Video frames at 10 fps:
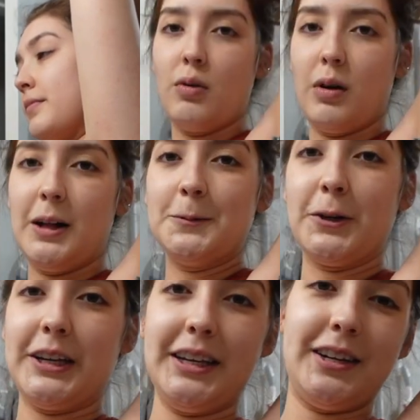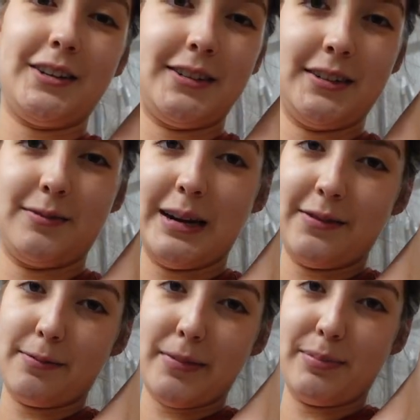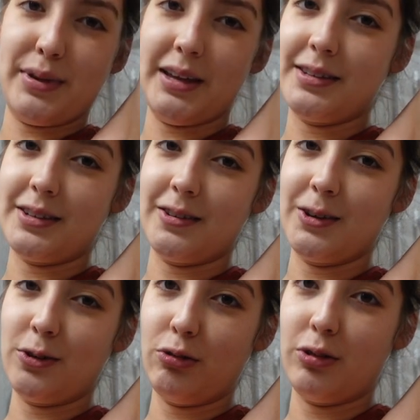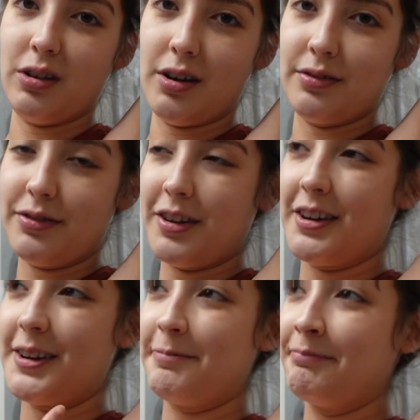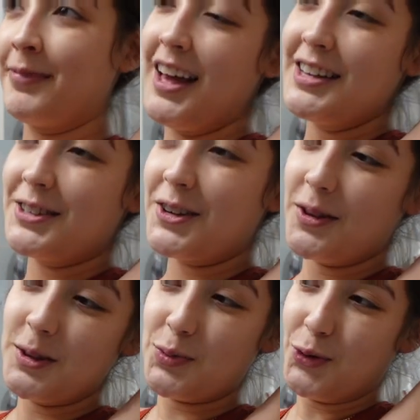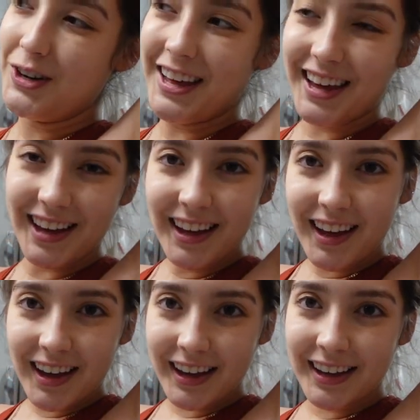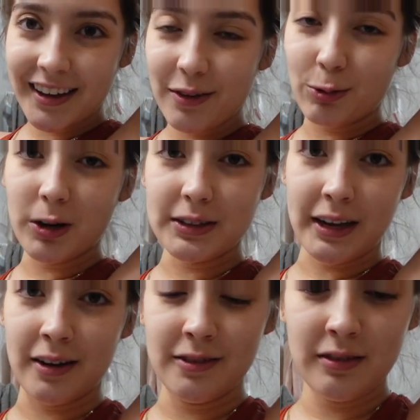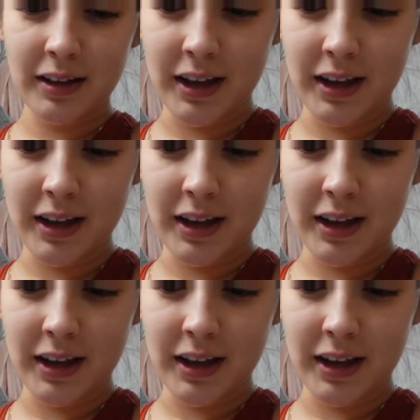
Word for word: while we're here waiting for my pit to cool off um, so this morning i worked out